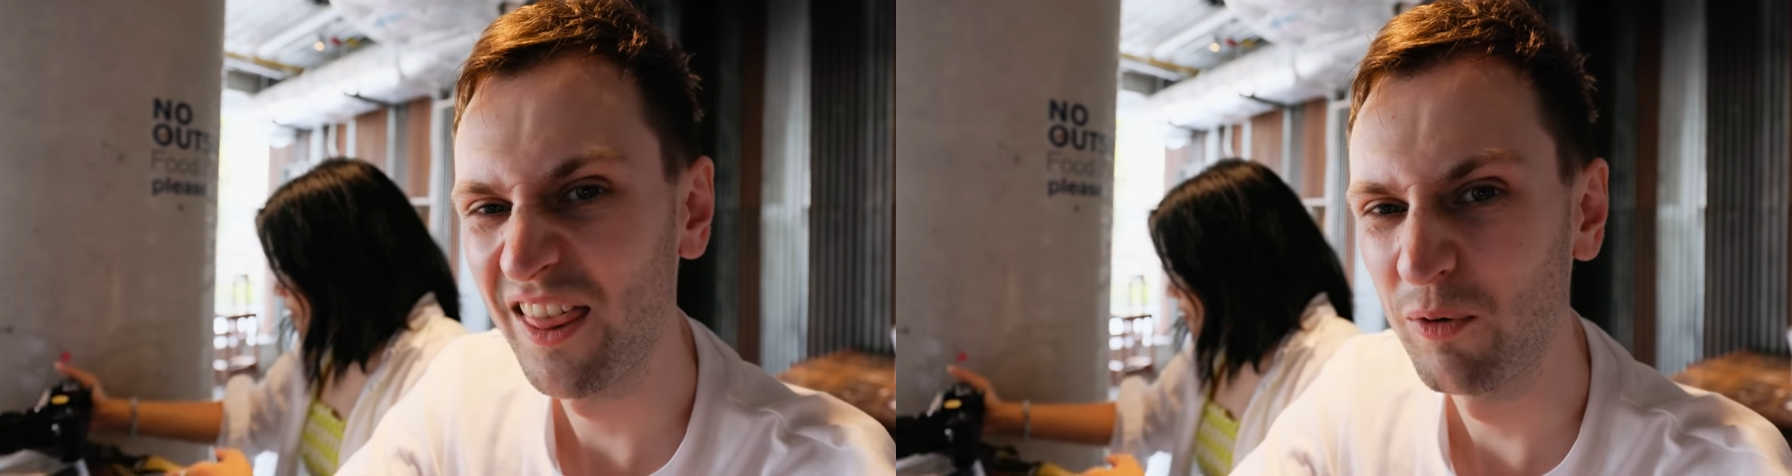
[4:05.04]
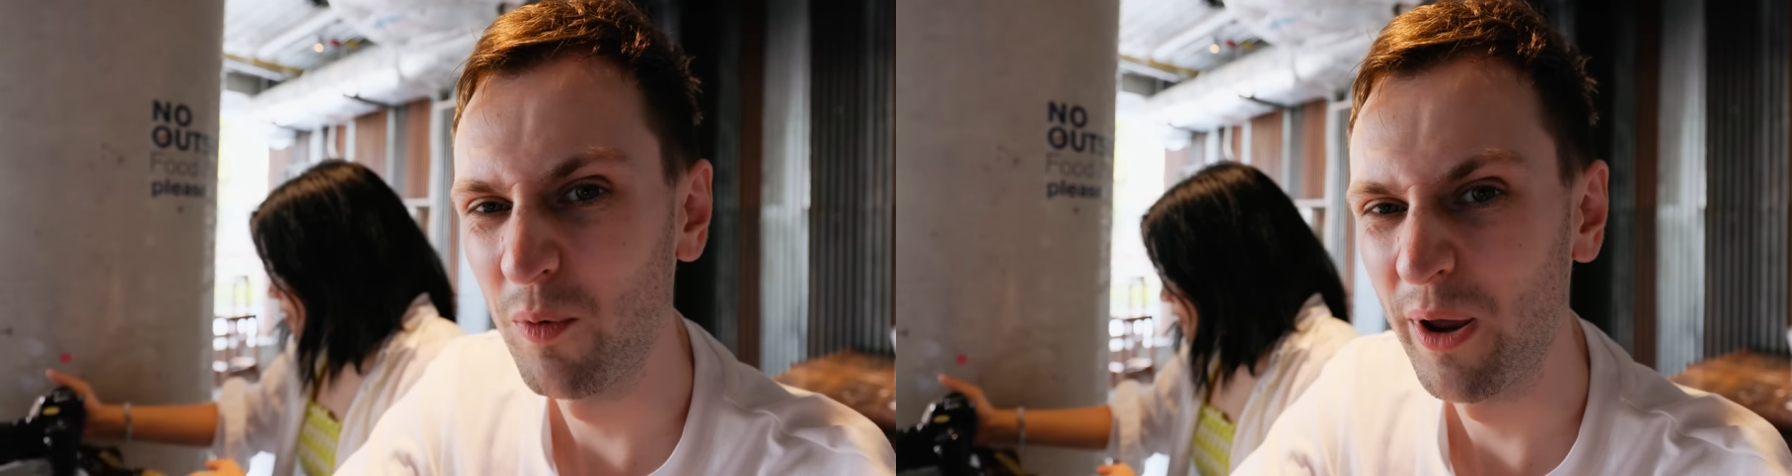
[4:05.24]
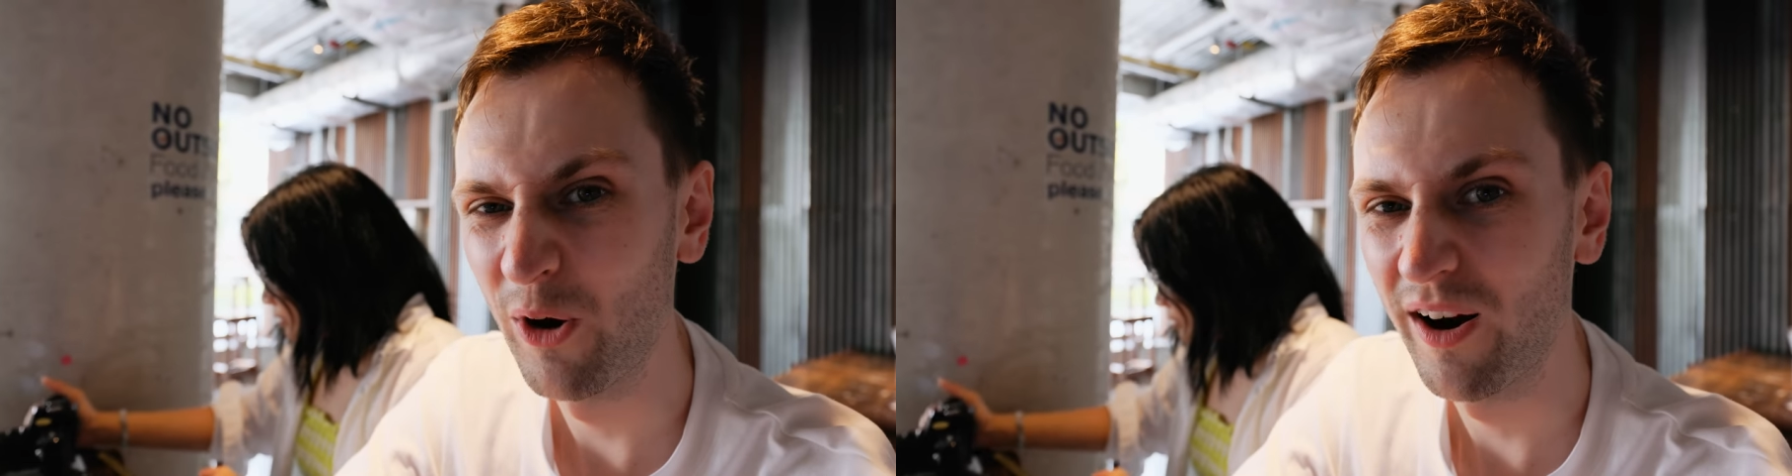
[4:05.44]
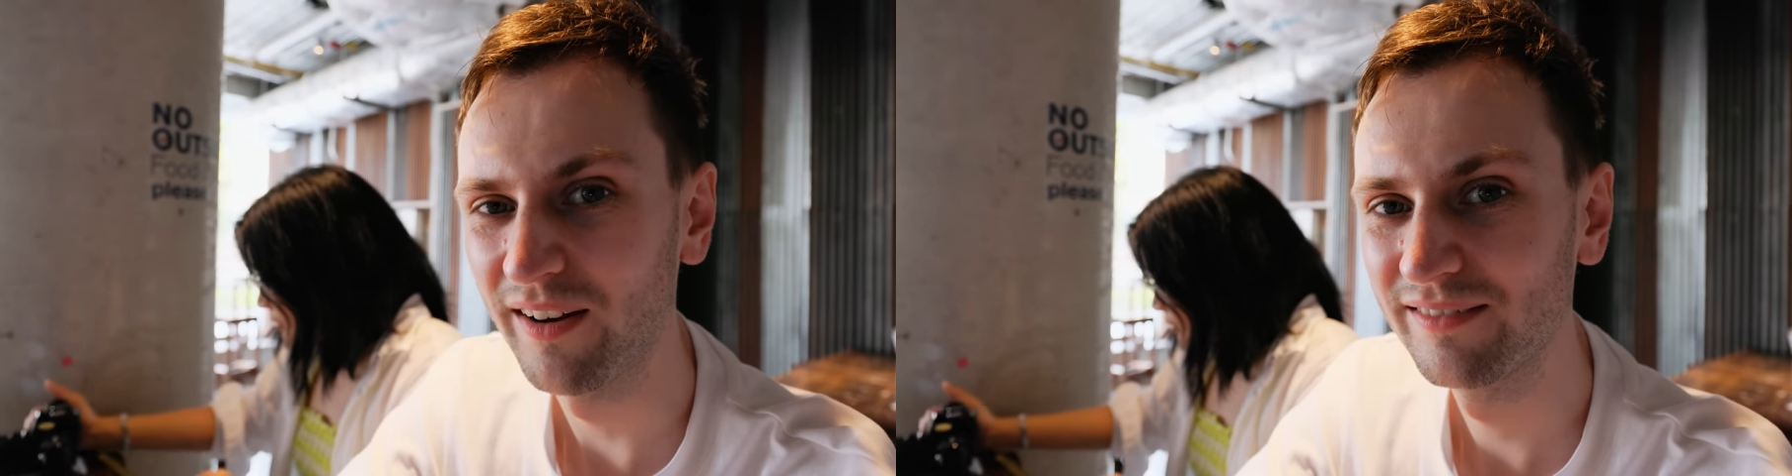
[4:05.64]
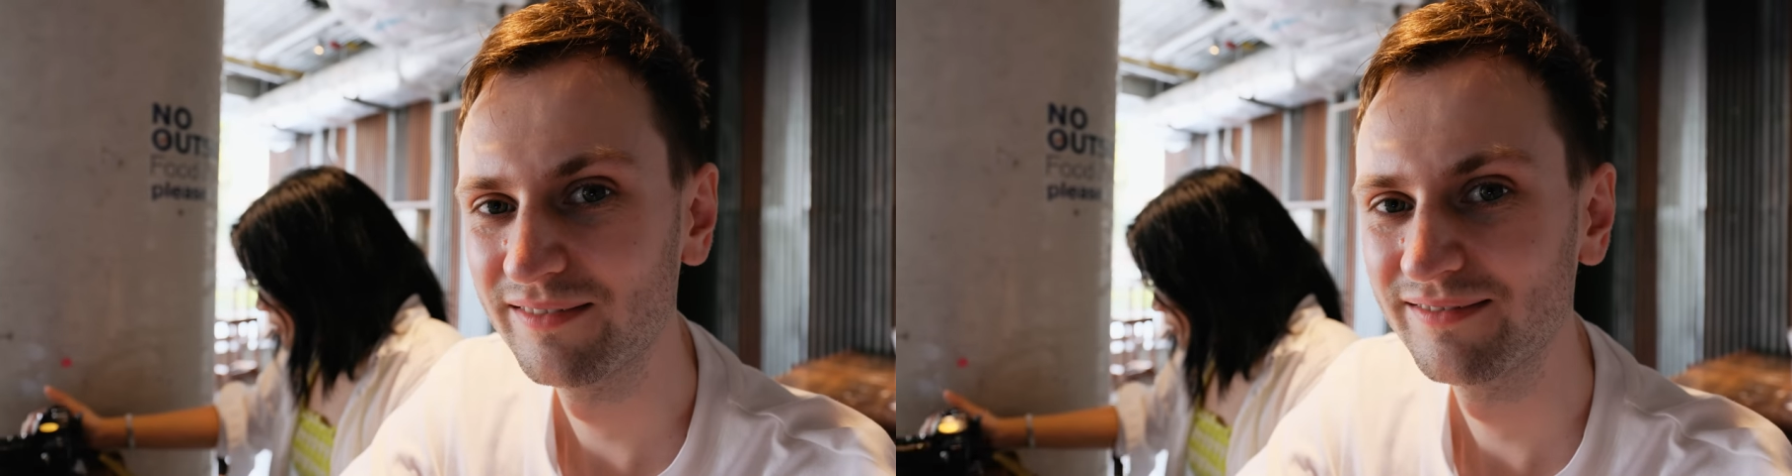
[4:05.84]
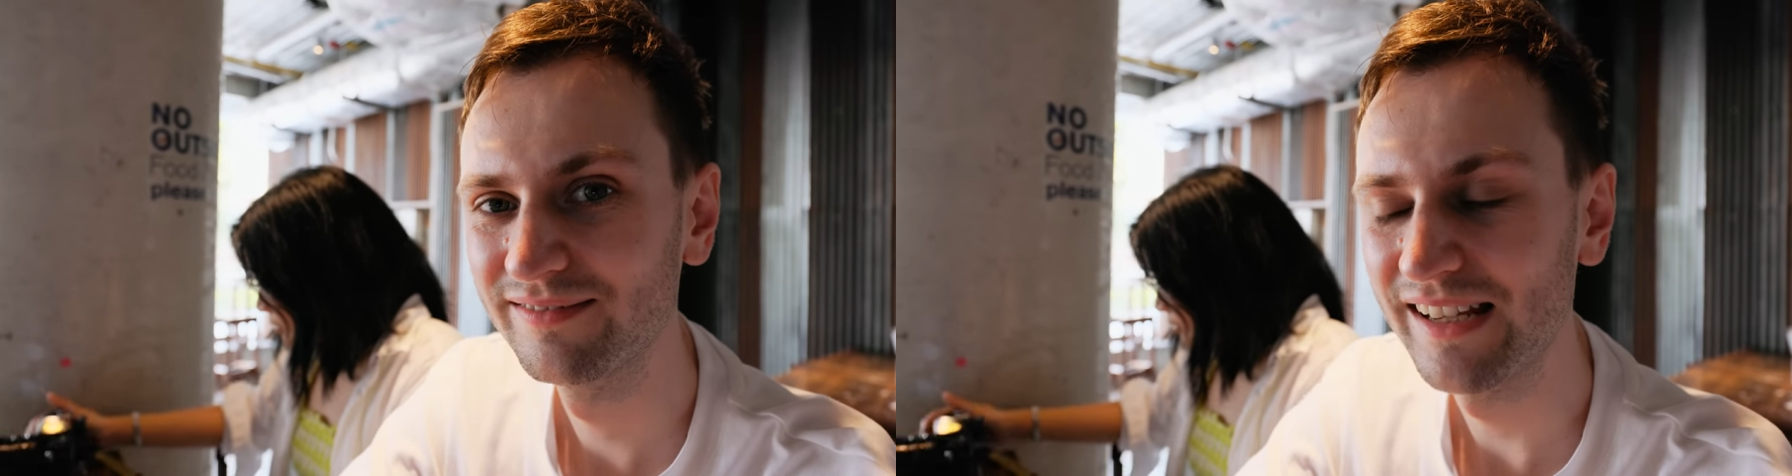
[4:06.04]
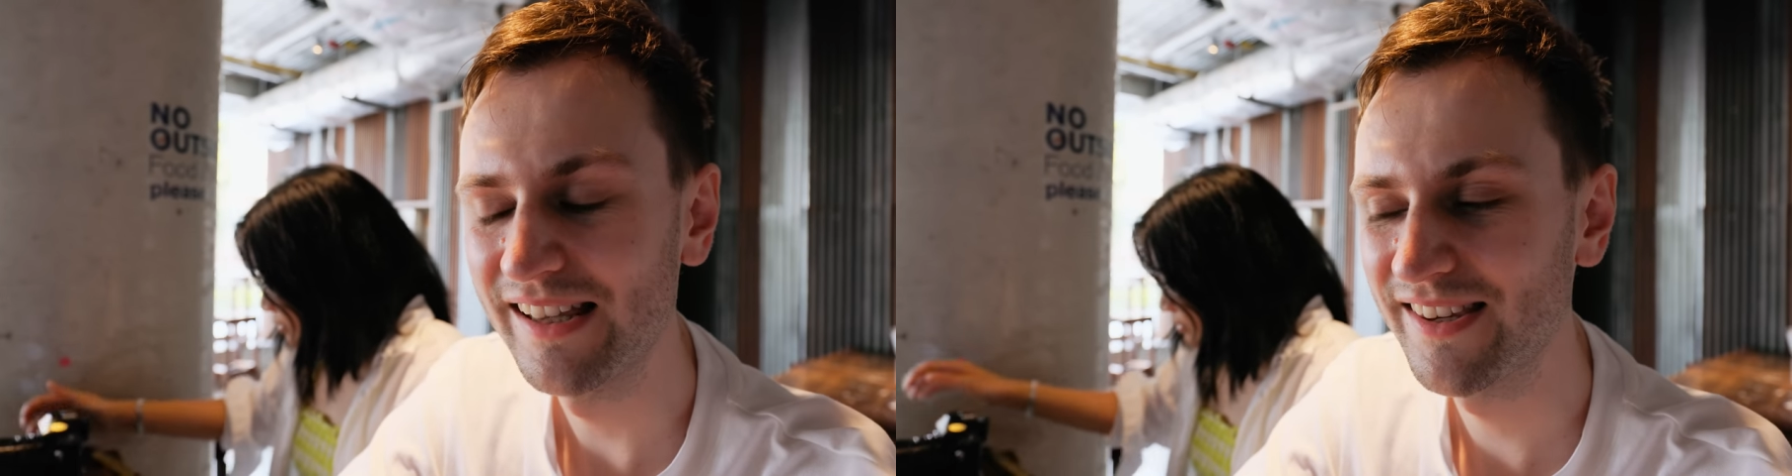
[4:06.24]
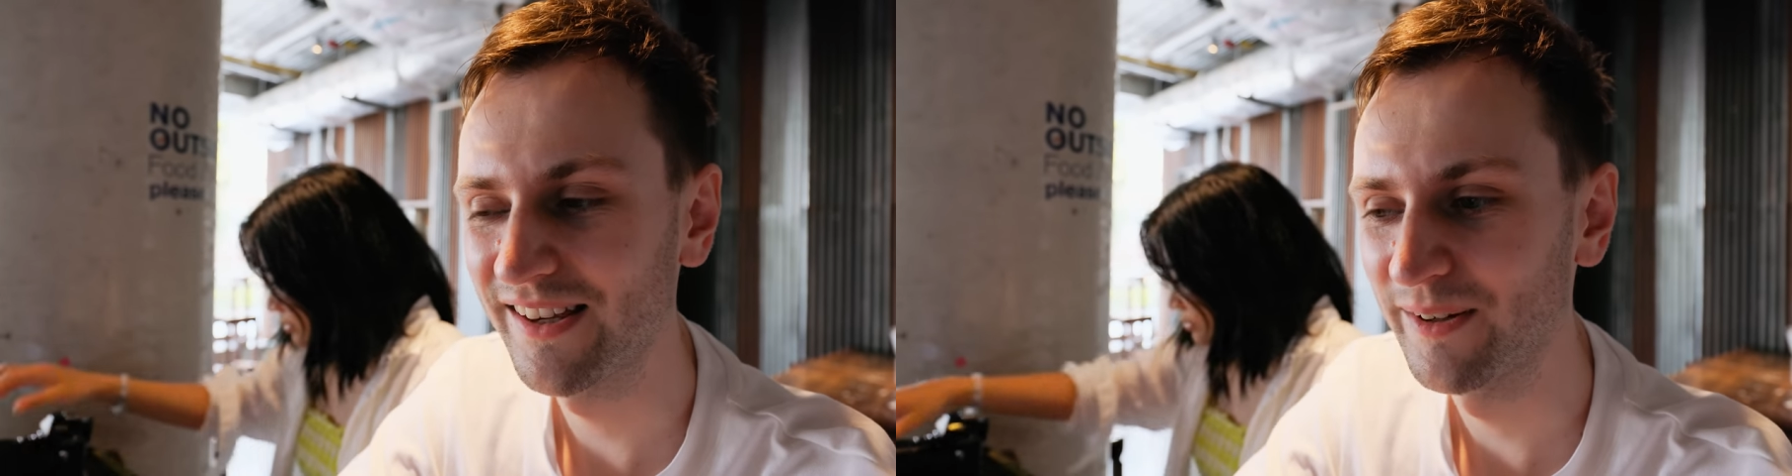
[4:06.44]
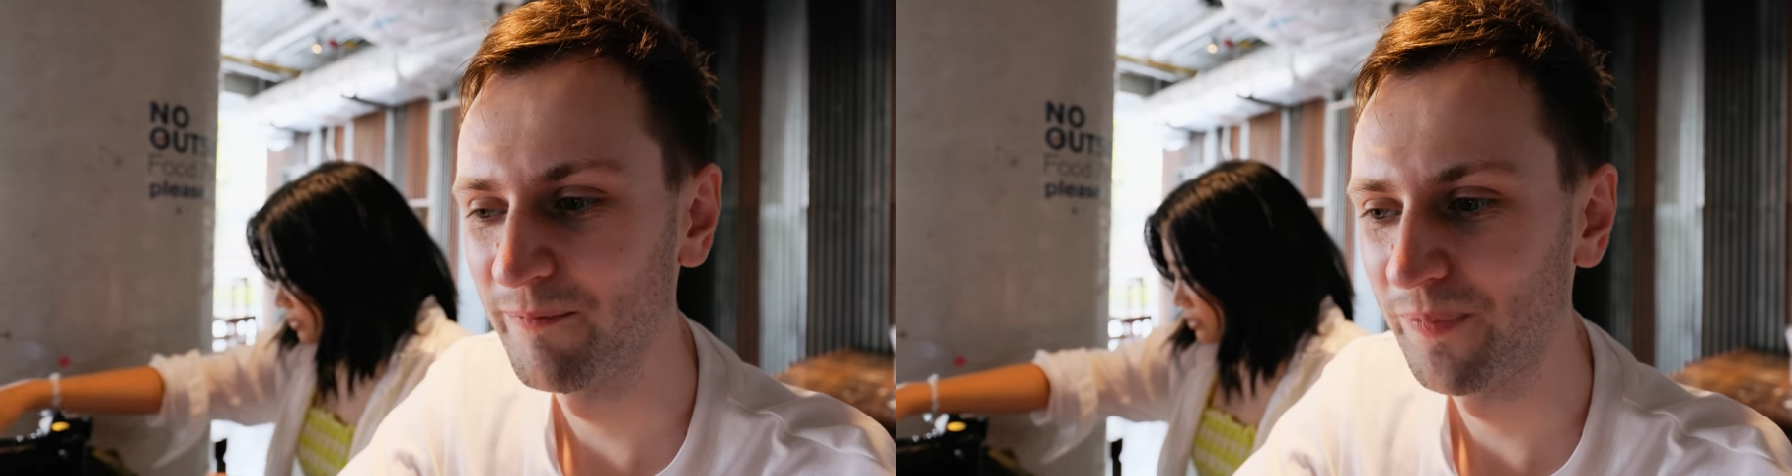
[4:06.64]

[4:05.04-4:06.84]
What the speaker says: we'll be all right. It's, I